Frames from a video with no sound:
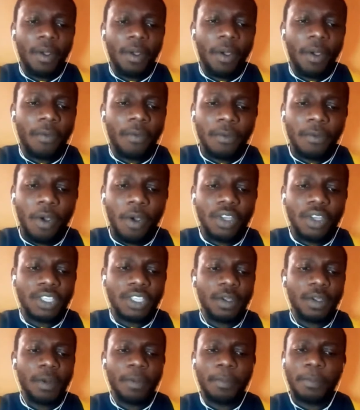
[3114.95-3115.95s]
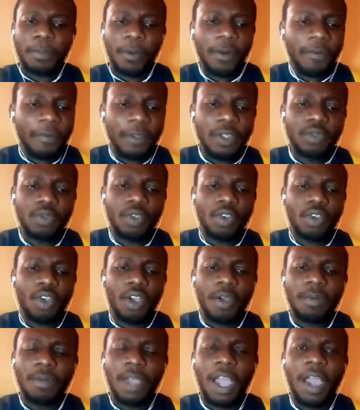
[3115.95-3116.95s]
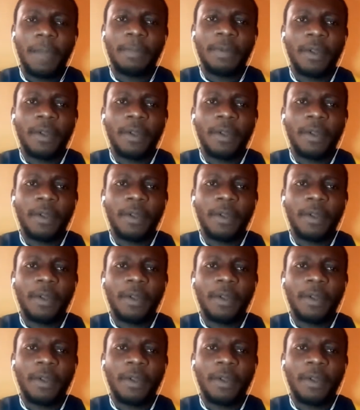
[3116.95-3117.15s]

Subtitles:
Of course, profit will come.